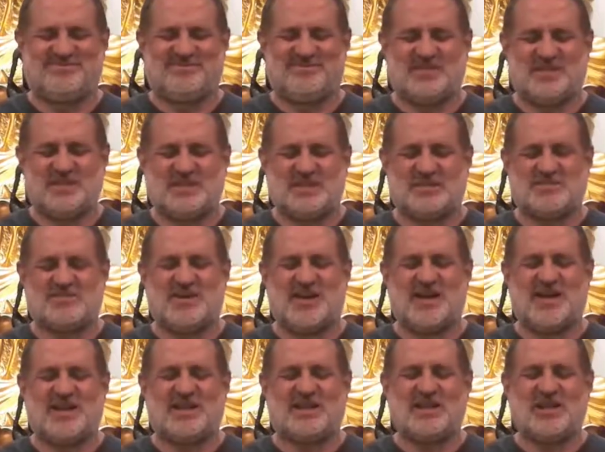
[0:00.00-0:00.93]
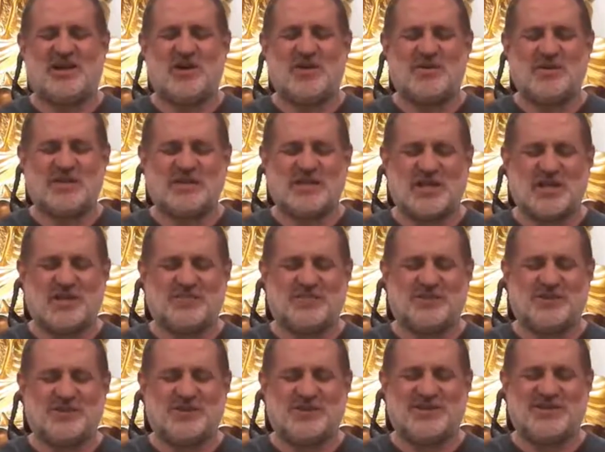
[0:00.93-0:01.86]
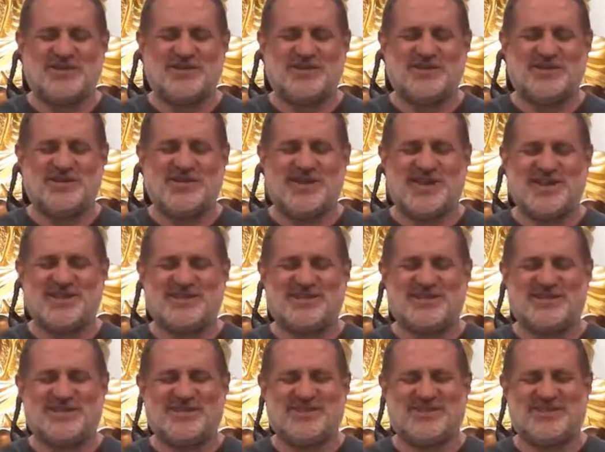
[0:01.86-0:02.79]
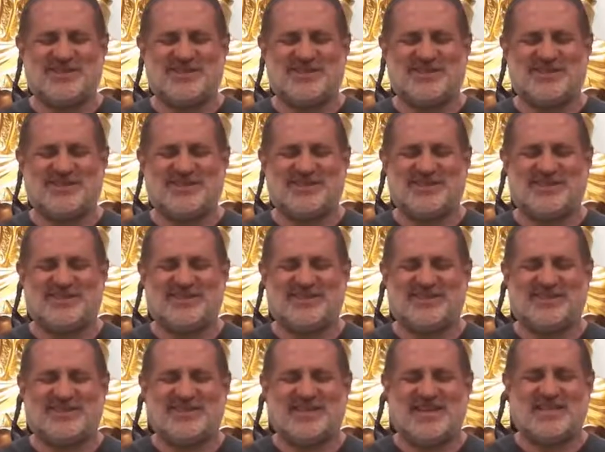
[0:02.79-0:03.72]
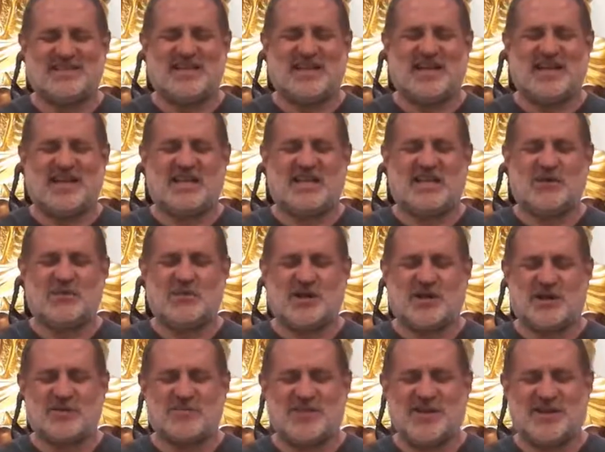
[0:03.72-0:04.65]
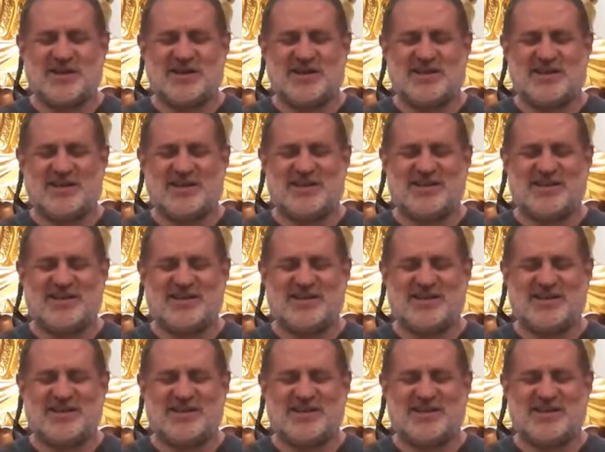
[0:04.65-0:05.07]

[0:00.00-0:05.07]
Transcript: Smiling always helps, so you can do that too. It's highly recommended.